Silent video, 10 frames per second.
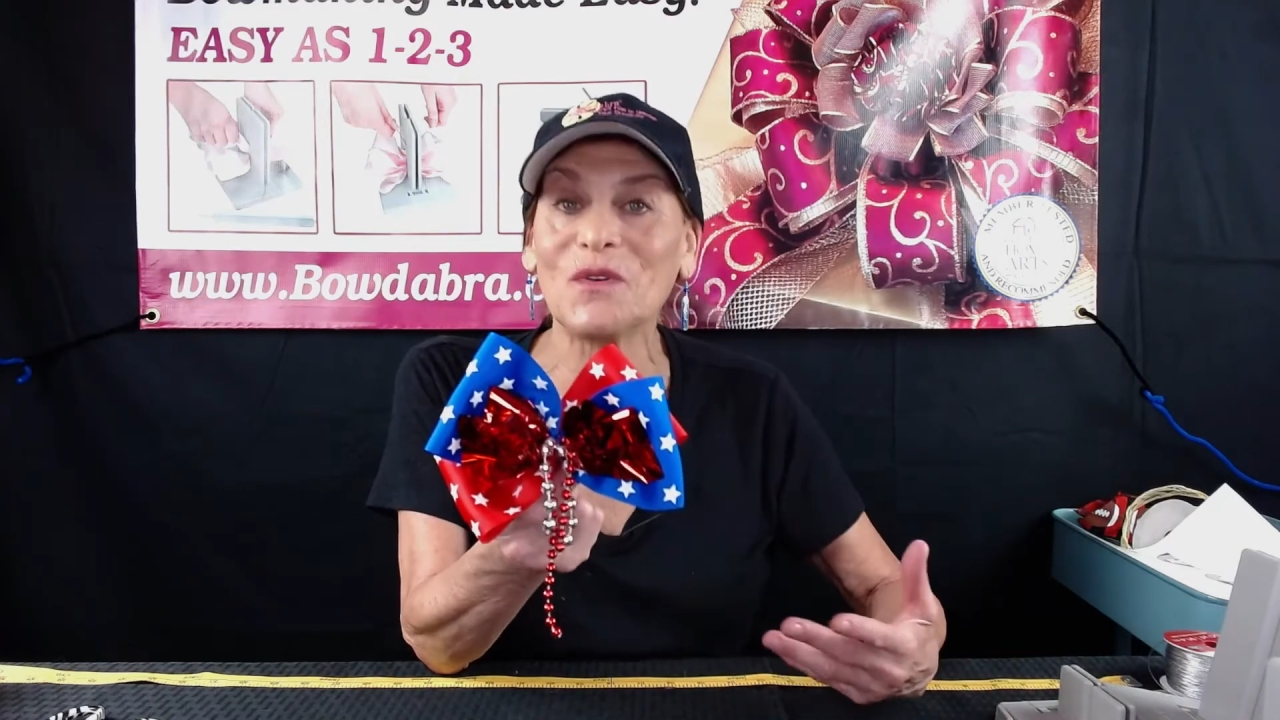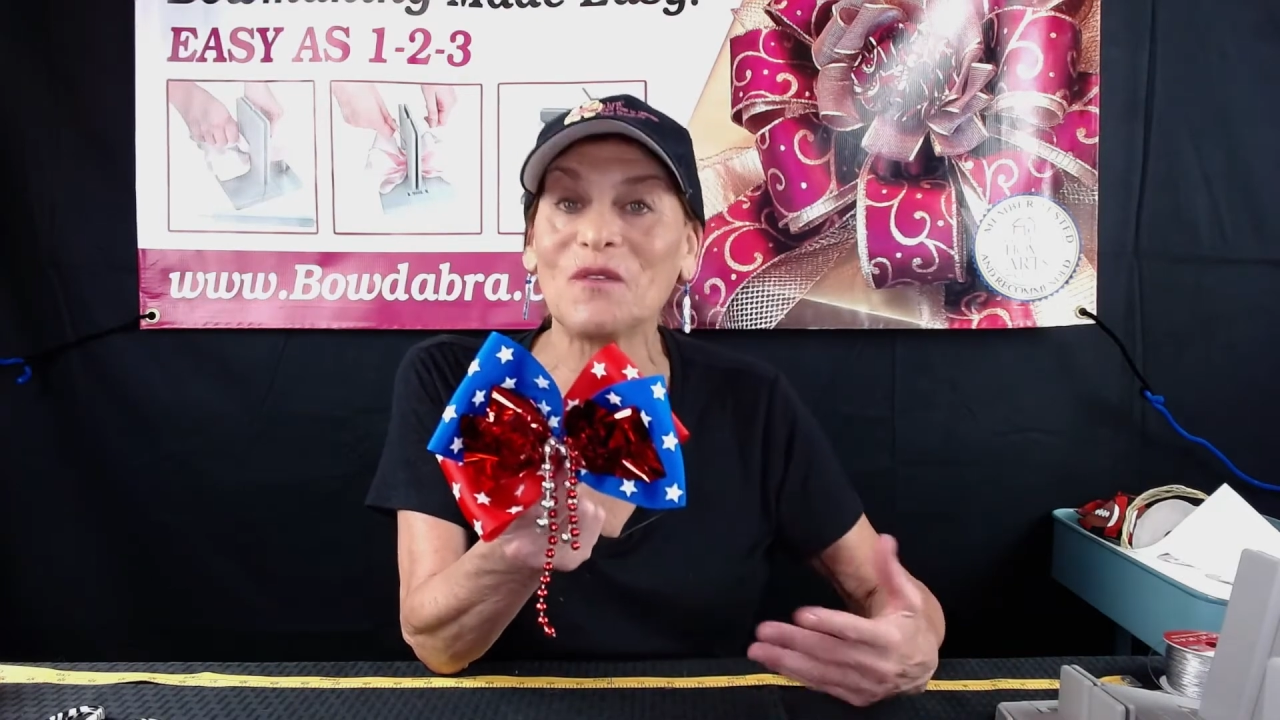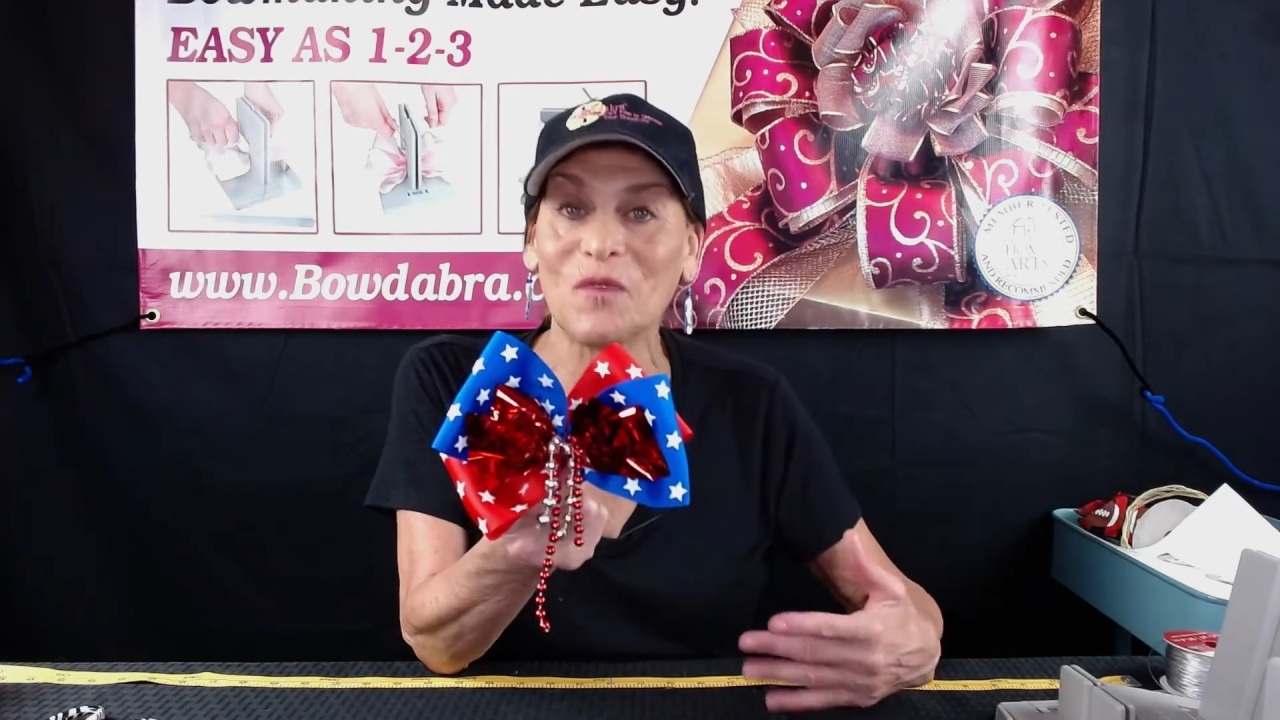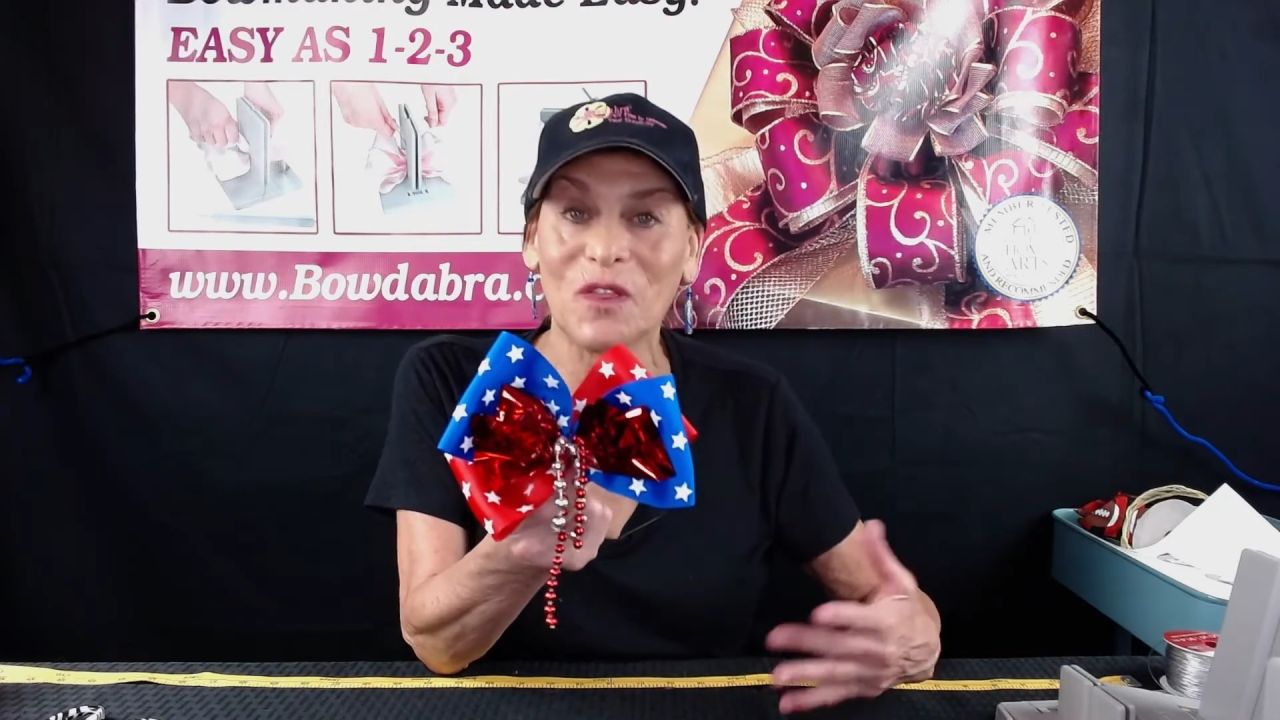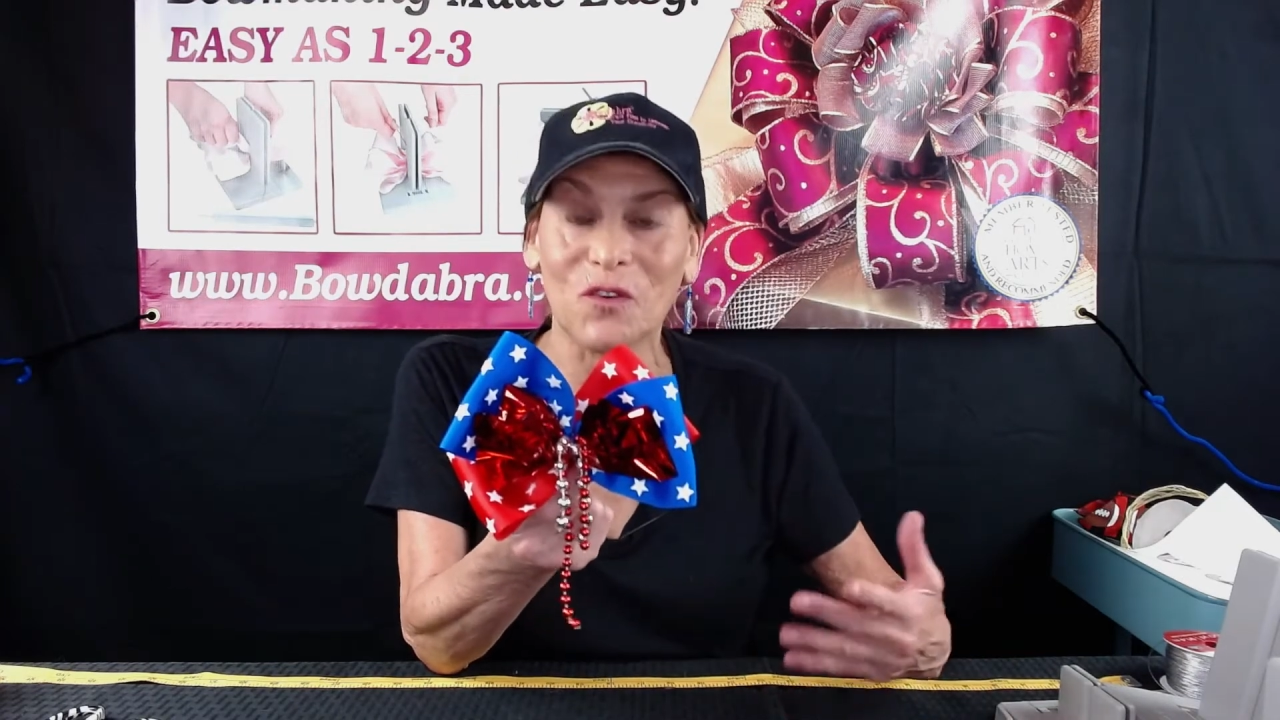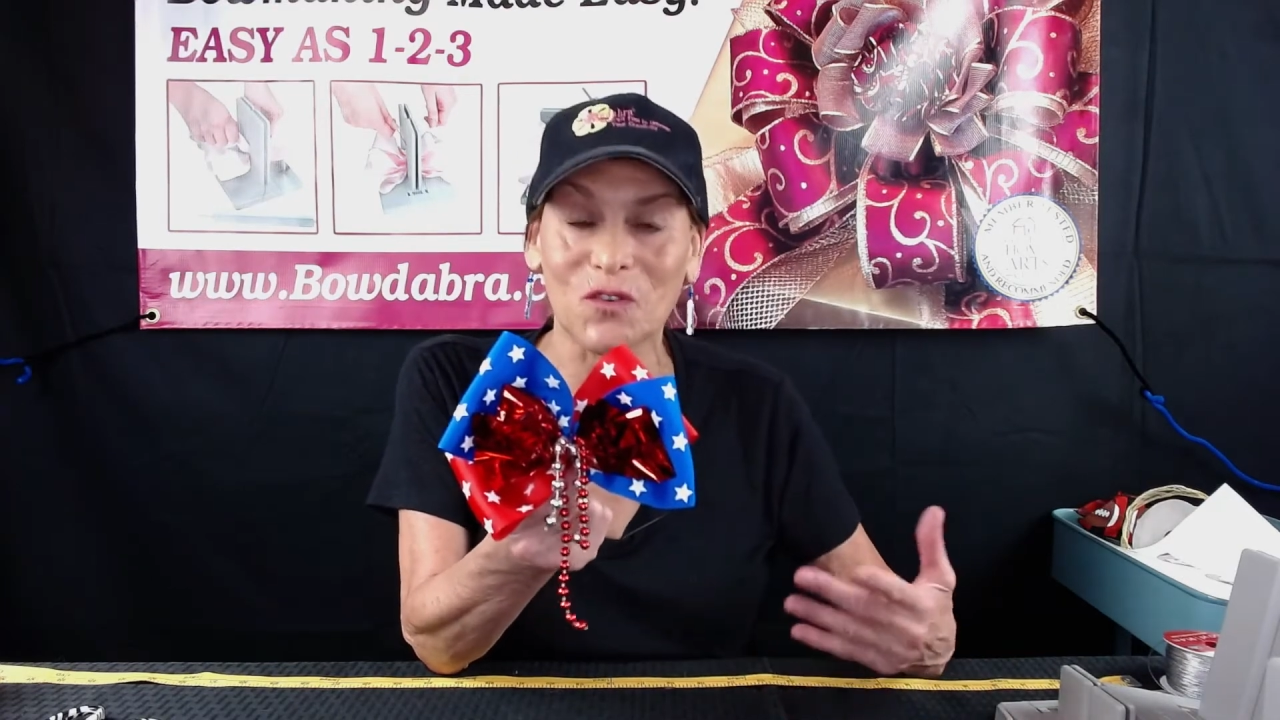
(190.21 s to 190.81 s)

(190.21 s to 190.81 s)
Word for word: it with your